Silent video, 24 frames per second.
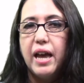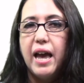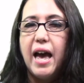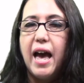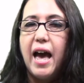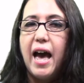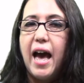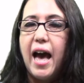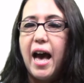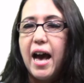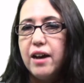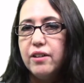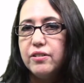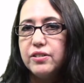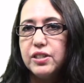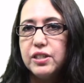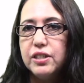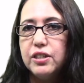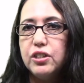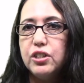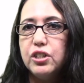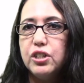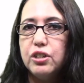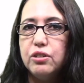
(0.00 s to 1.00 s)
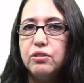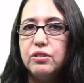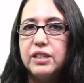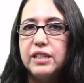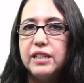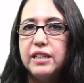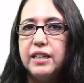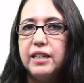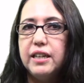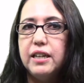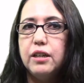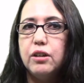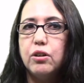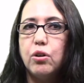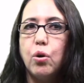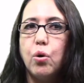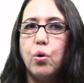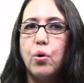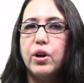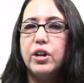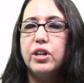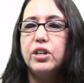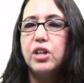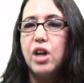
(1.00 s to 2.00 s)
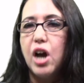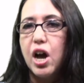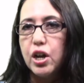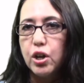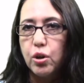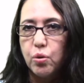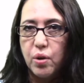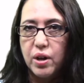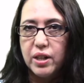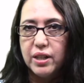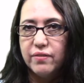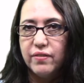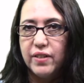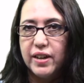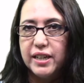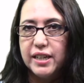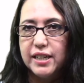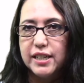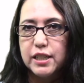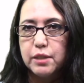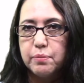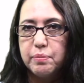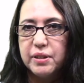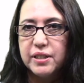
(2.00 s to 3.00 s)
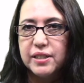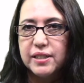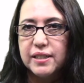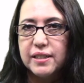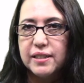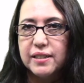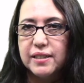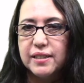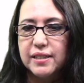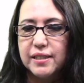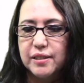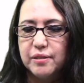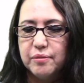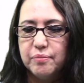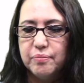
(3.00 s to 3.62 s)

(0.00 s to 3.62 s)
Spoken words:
housing QDE, or non-qualified expenses.